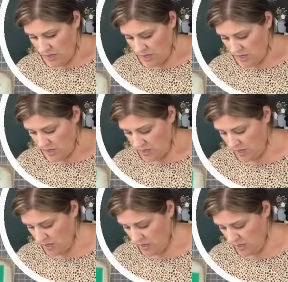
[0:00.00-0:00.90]

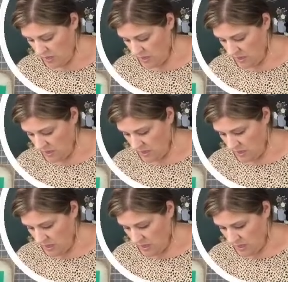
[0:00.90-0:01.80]

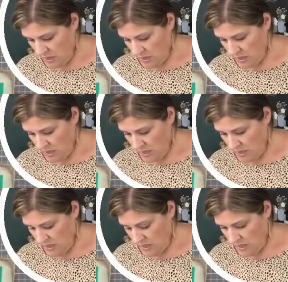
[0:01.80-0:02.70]

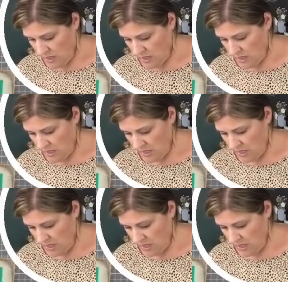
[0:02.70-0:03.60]

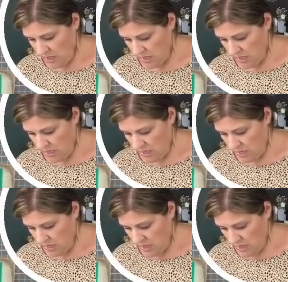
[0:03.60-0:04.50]

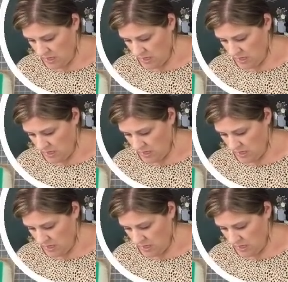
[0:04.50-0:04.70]
(silence)